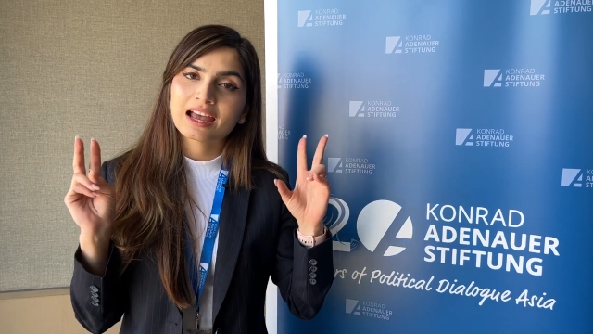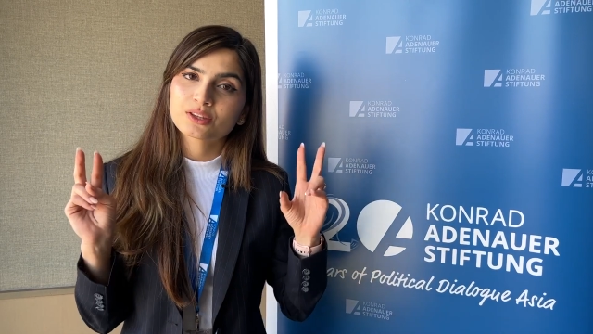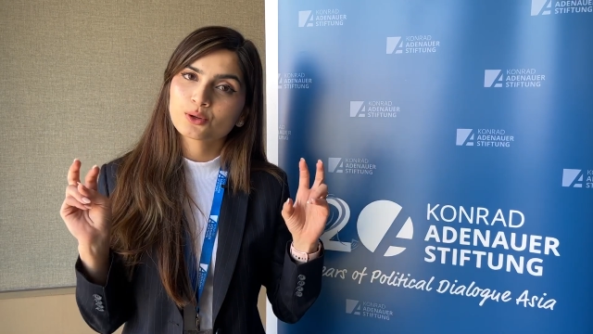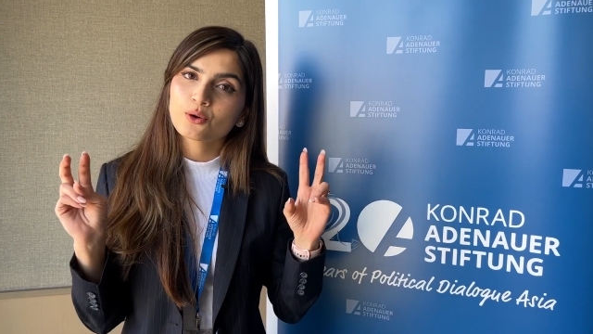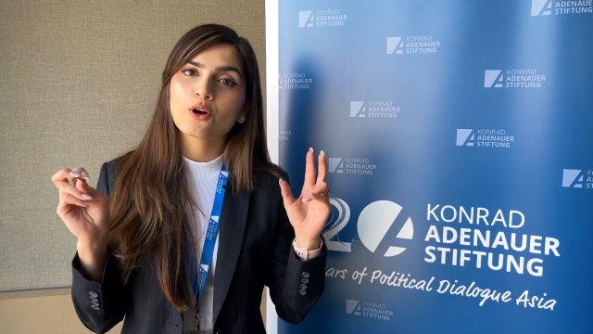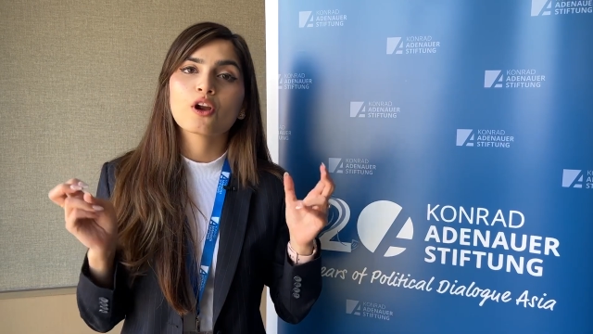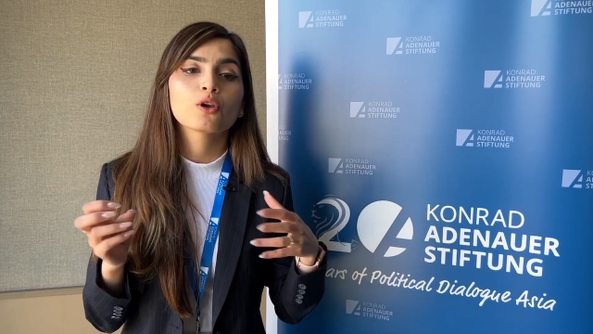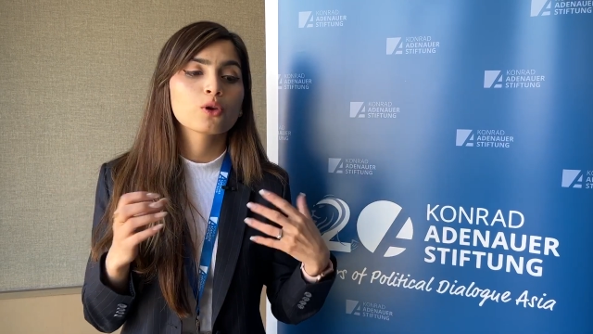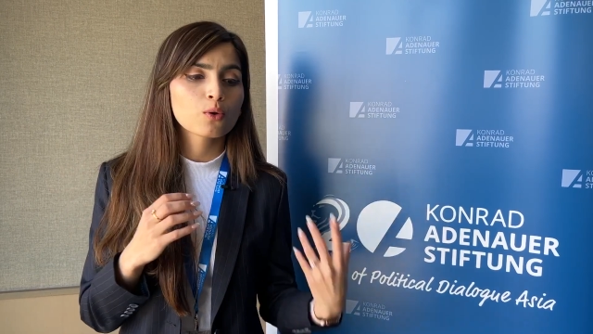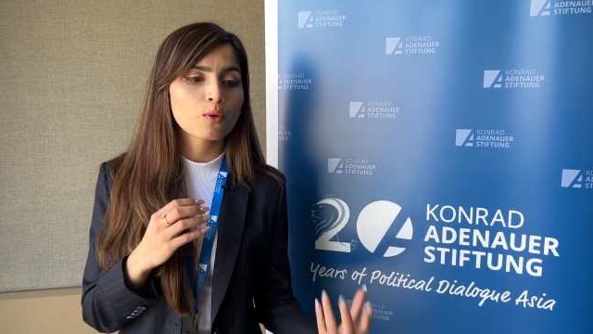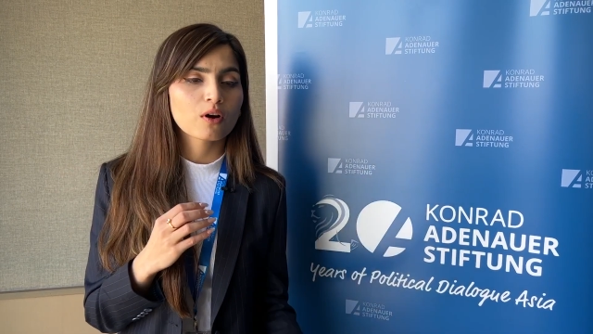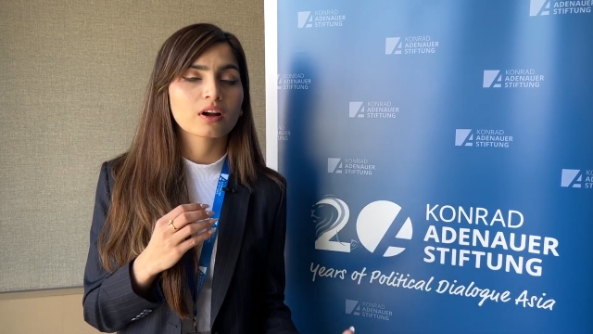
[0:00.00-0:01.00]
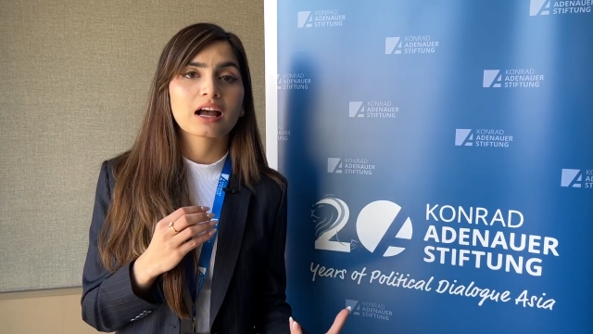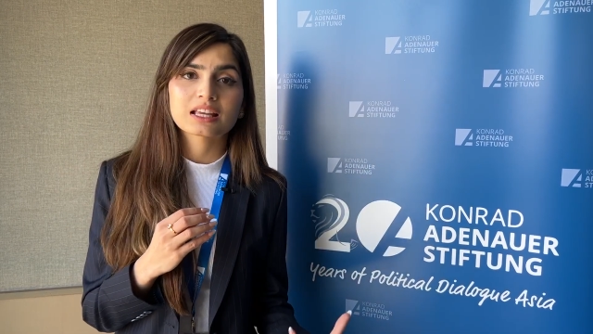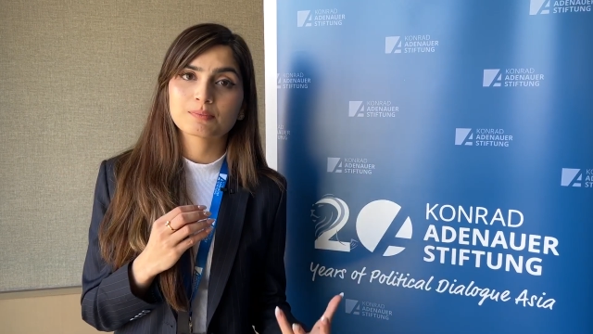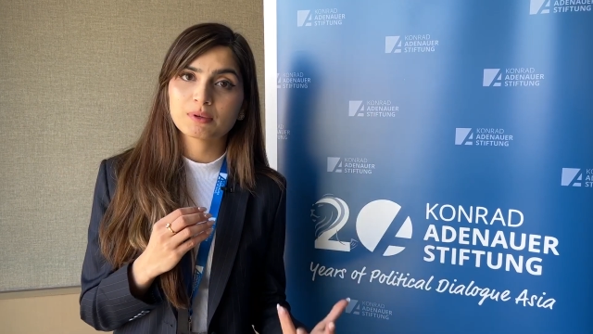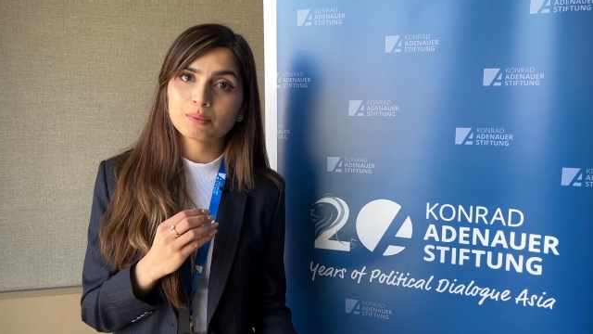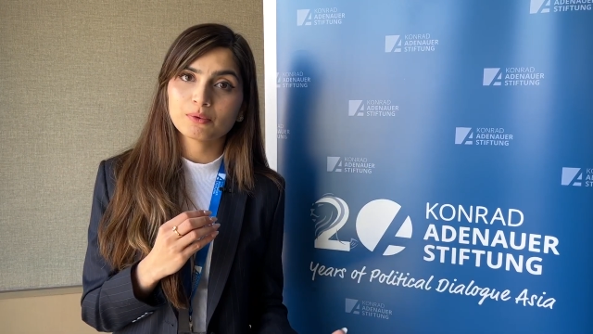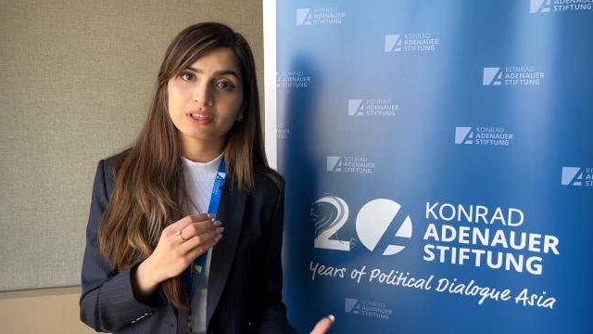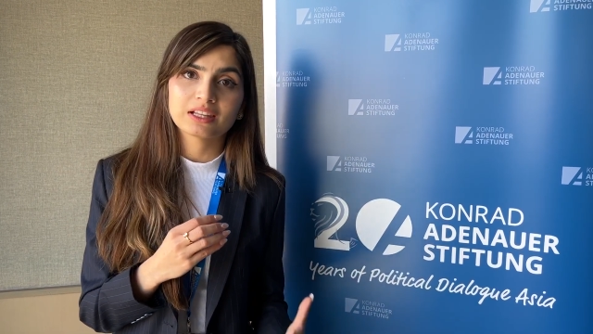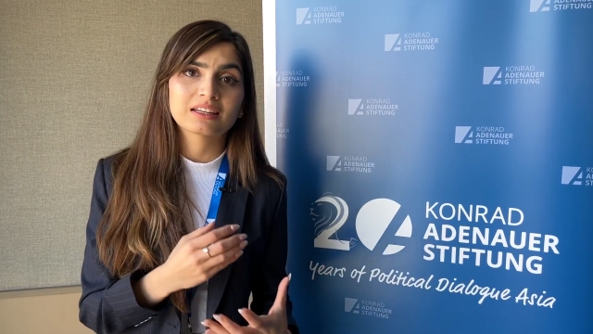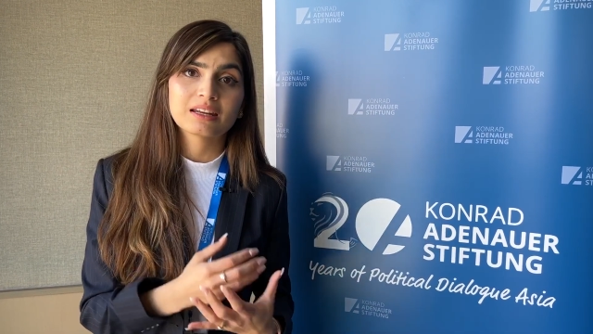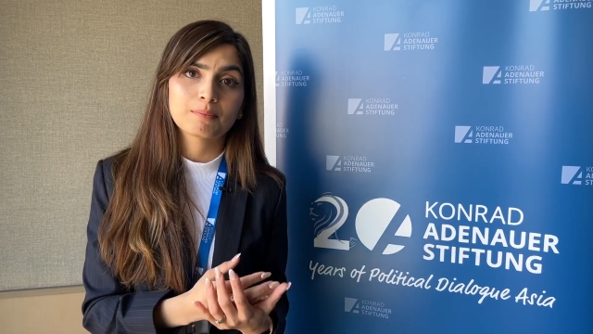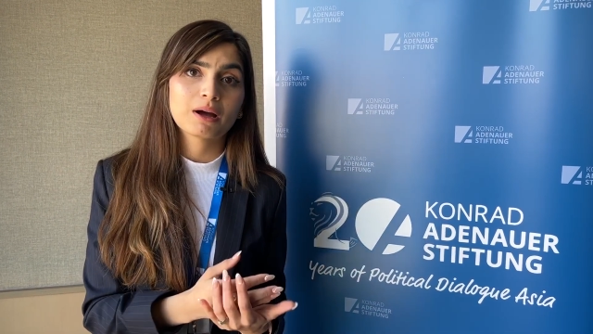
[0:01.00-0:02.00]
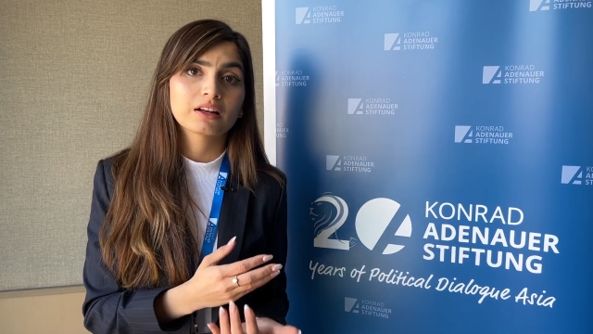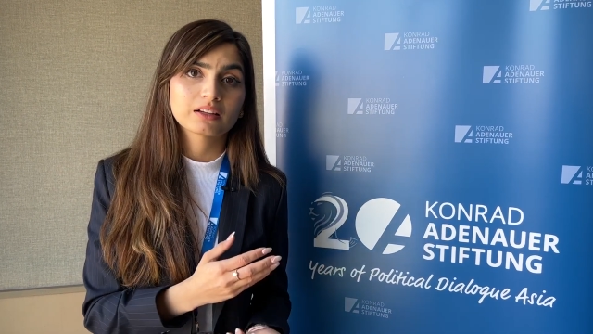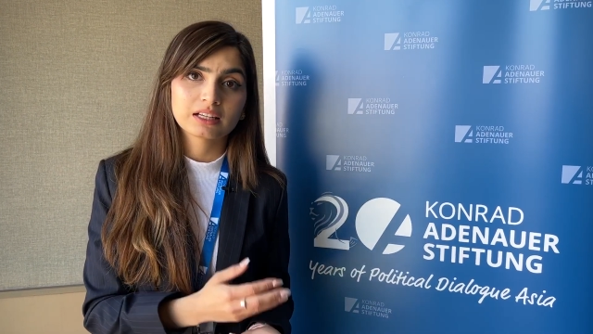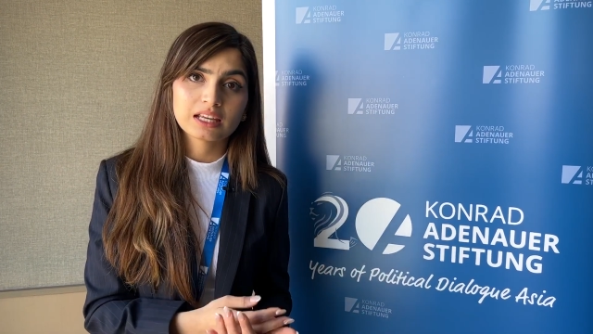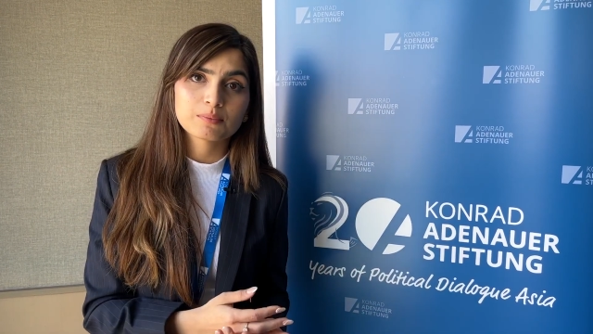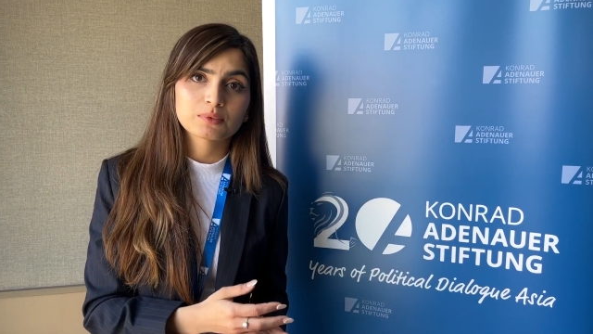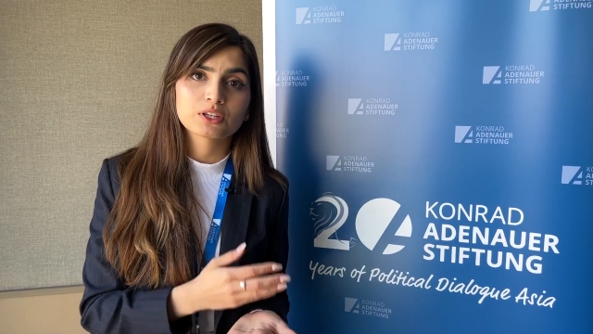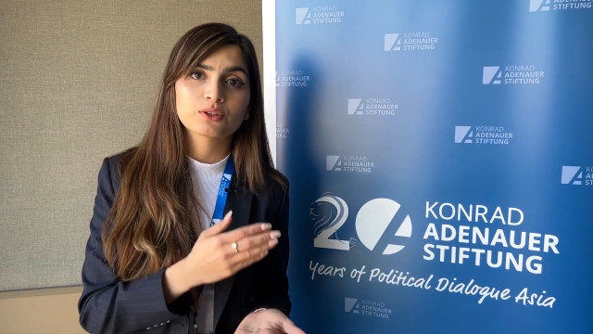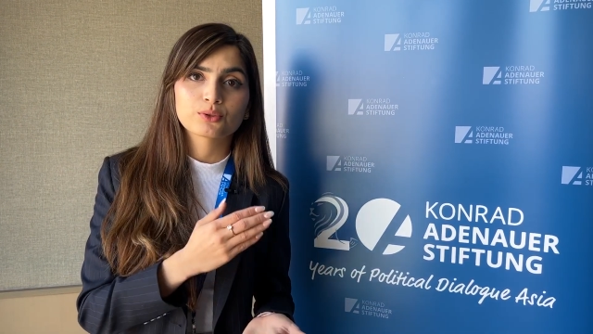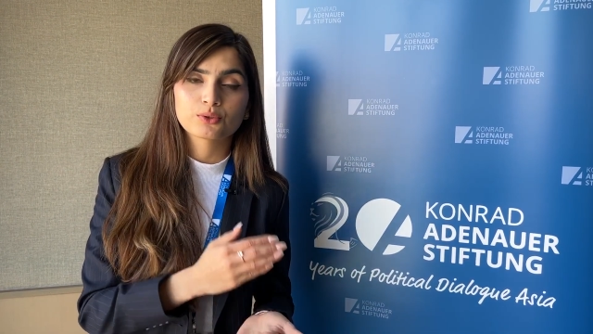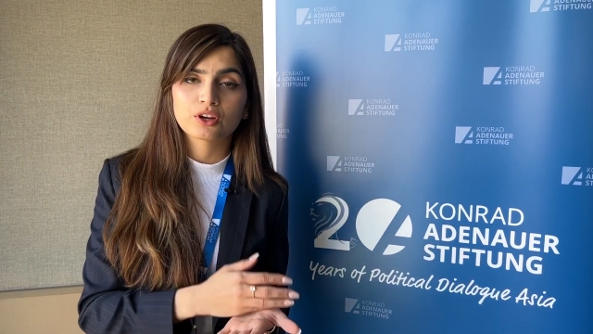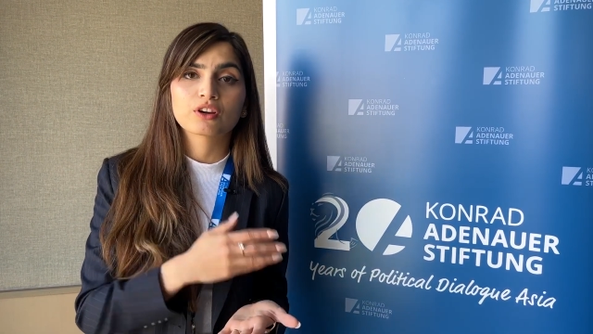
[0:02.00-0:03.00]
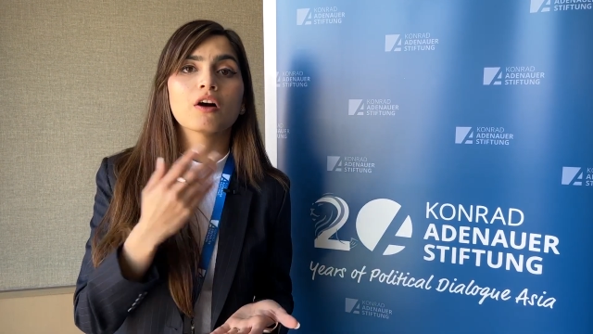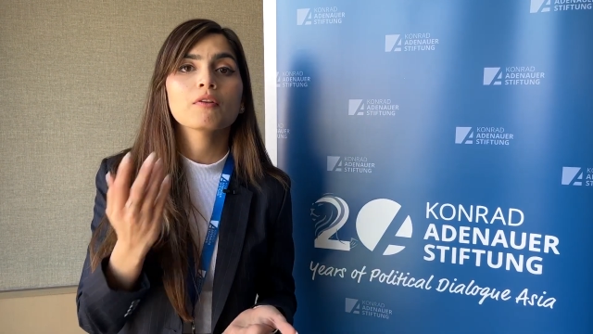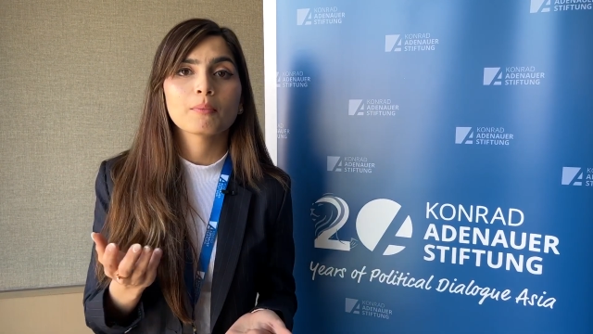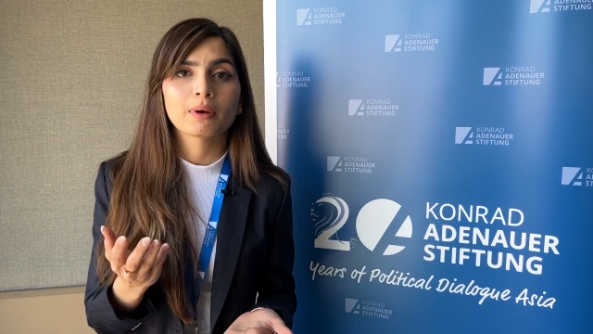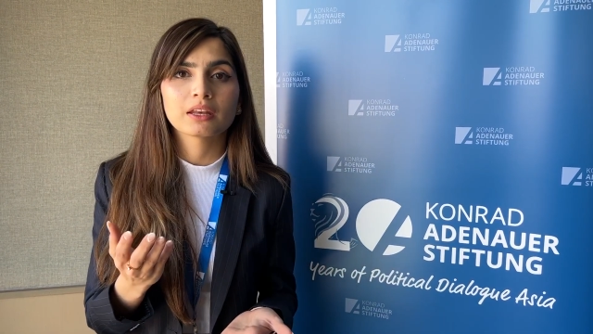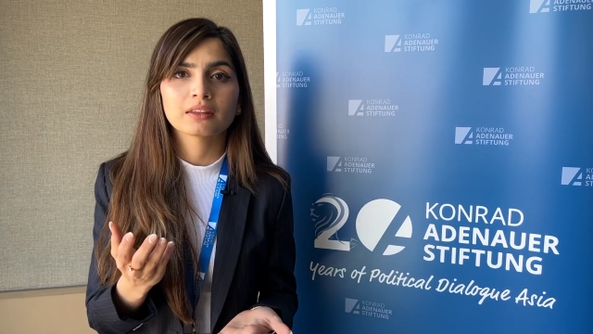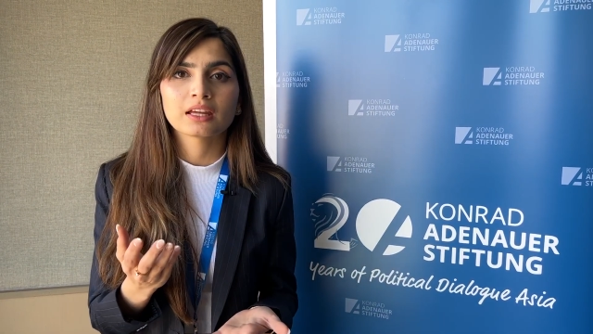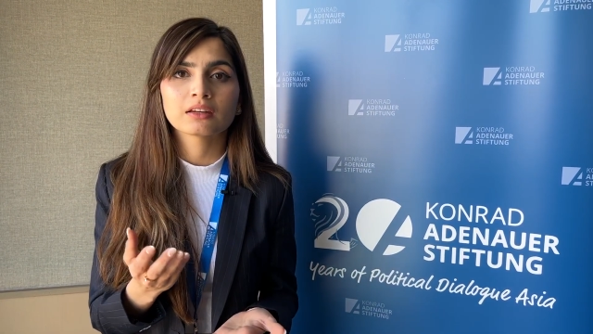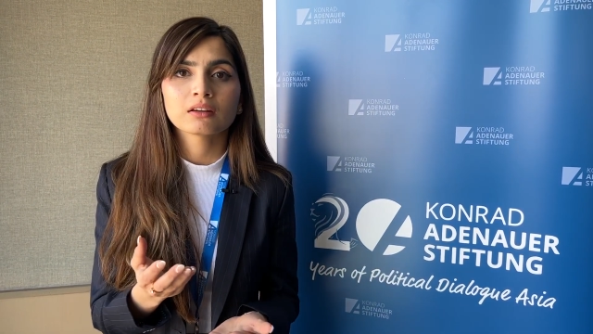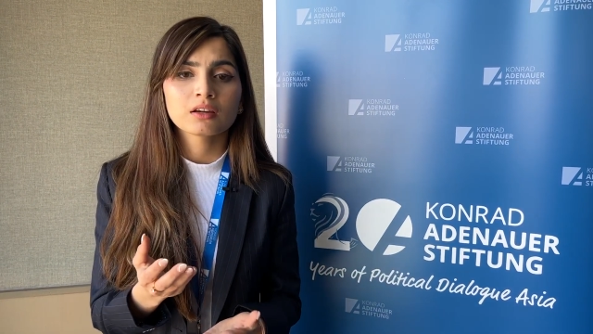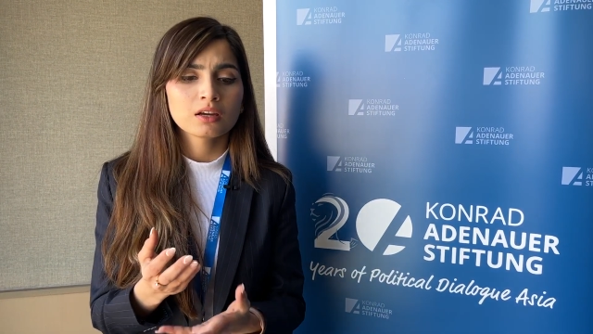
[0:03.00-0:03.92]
so-called lower caste people that Nepal claims into the government then